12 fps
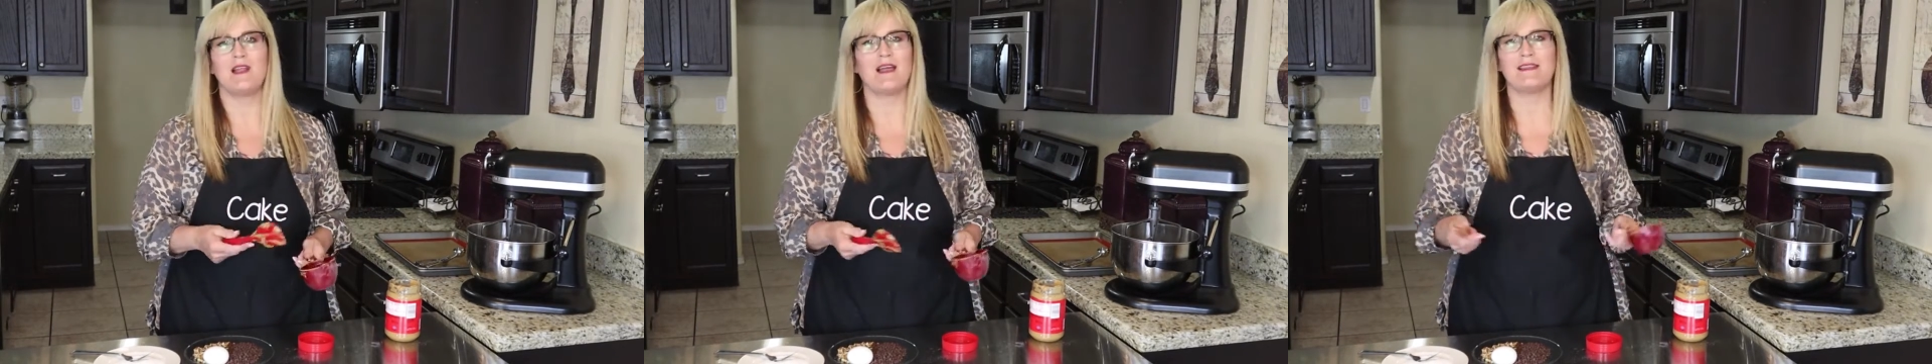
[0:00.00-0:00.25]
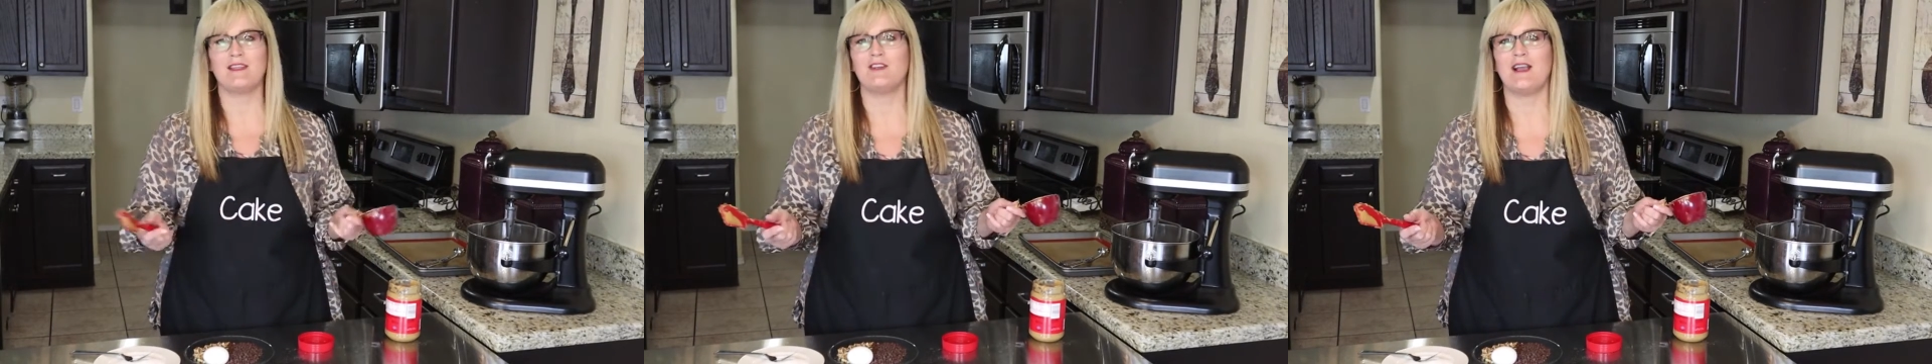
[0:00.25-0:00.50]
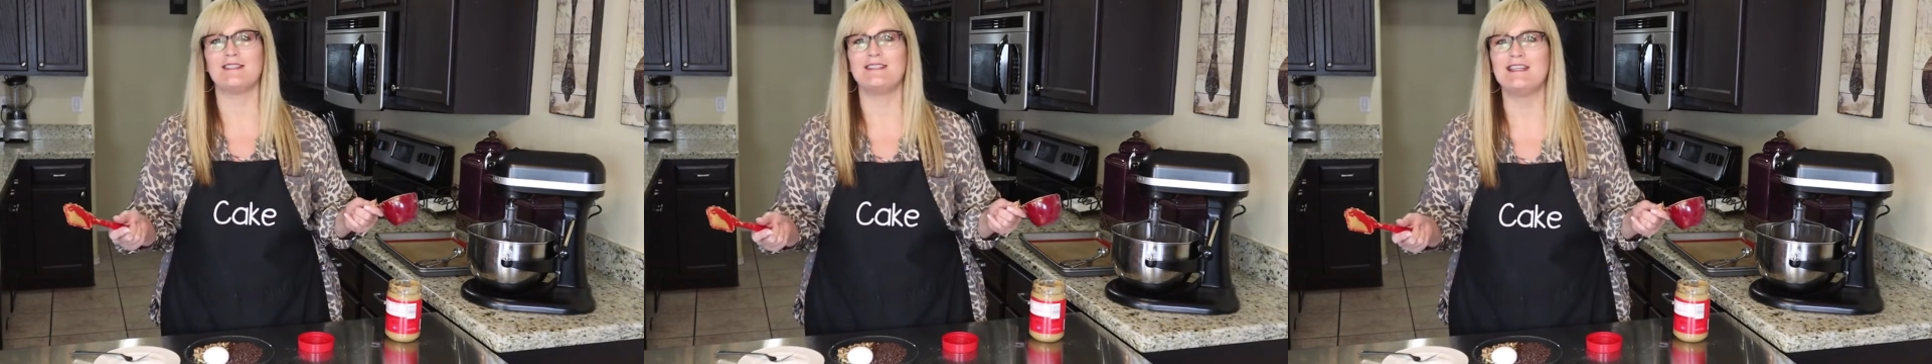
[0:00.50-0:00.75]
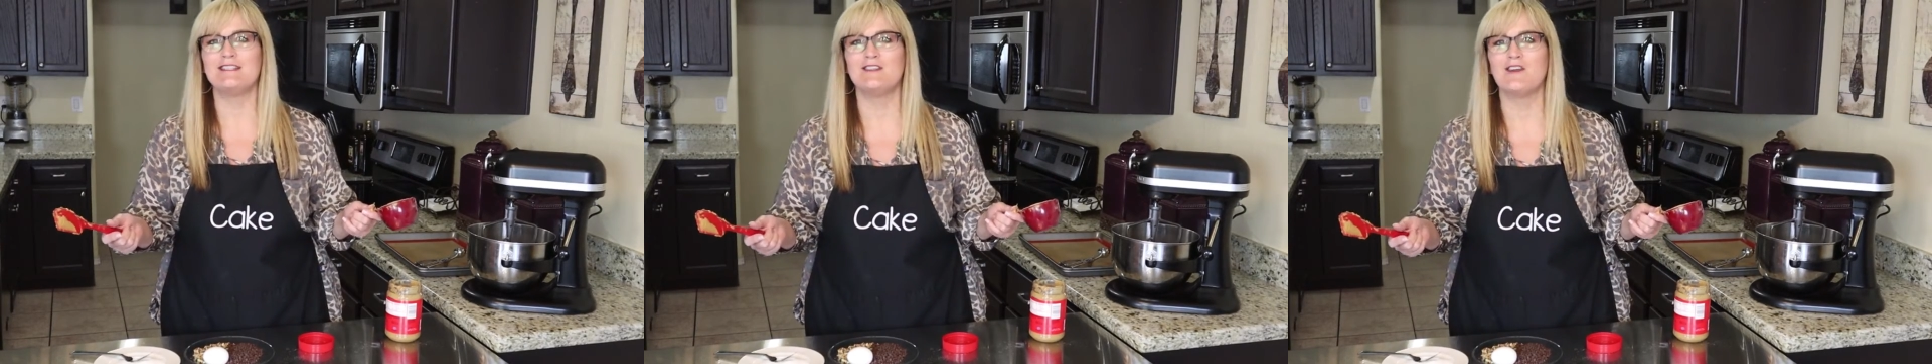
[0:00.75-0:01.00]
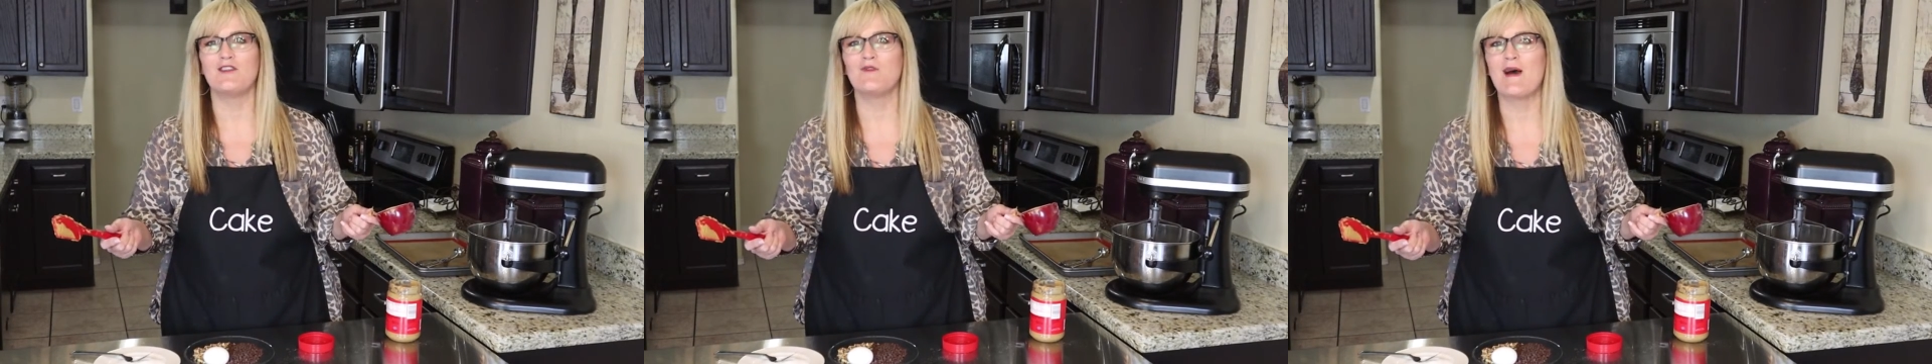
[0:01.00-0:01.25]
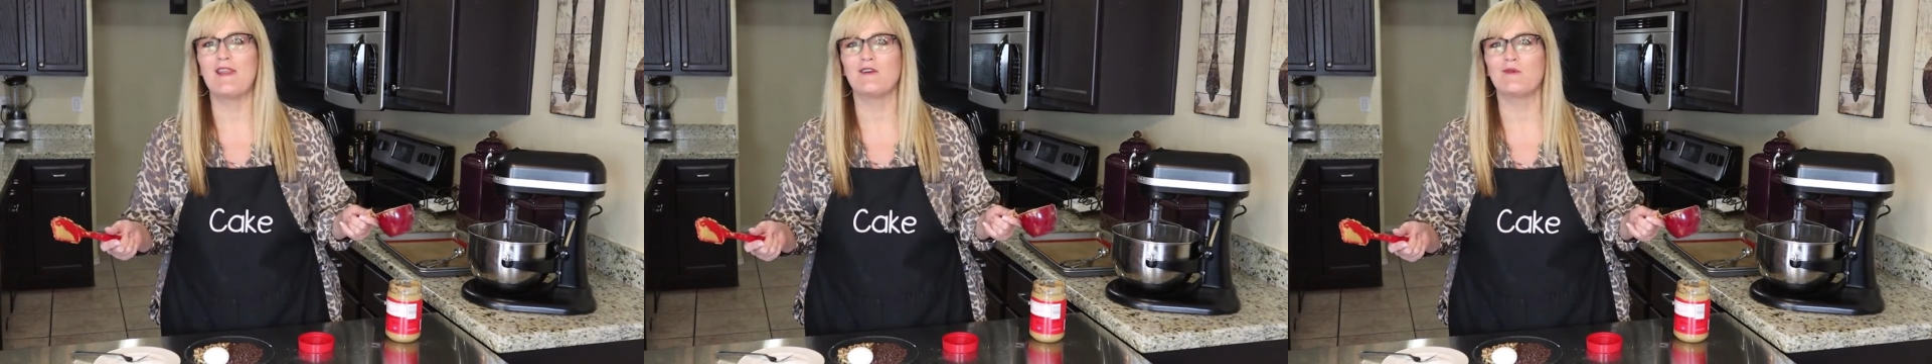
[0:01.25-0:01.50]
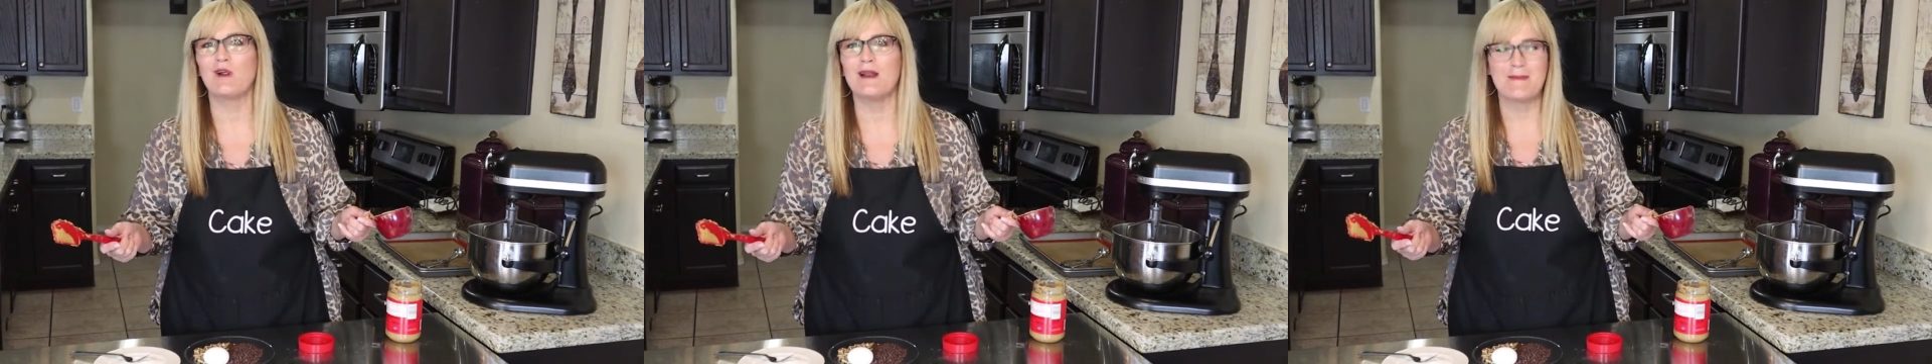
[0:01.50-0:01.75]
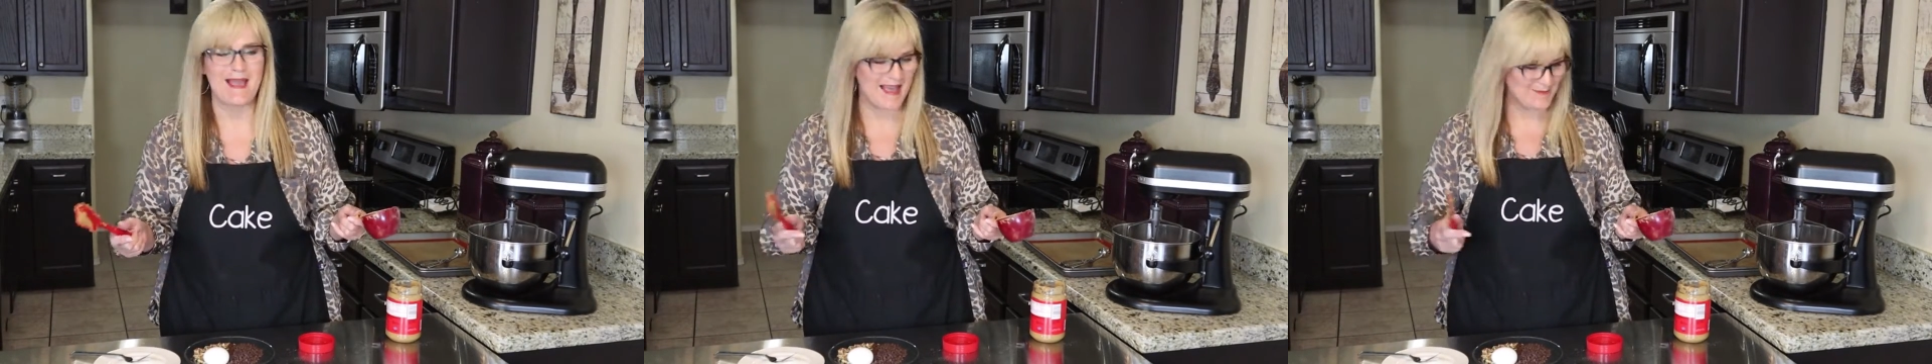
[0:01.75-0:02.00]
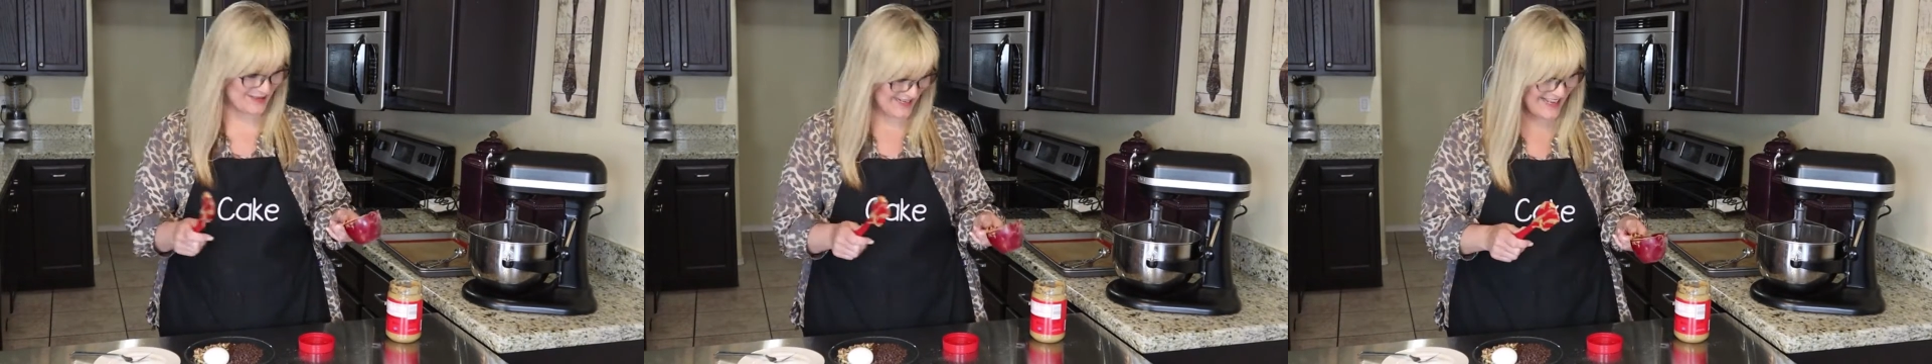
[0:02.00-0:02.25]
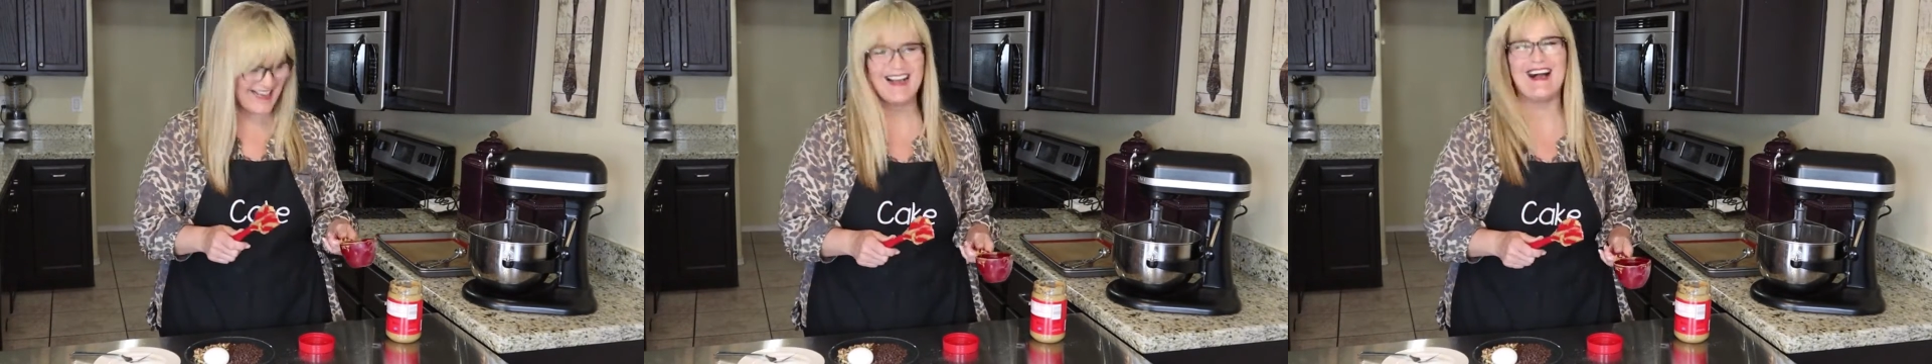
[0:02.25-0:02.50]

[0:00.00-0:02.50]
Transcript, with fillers: Not that you guys need to know the weather where I'm at, but.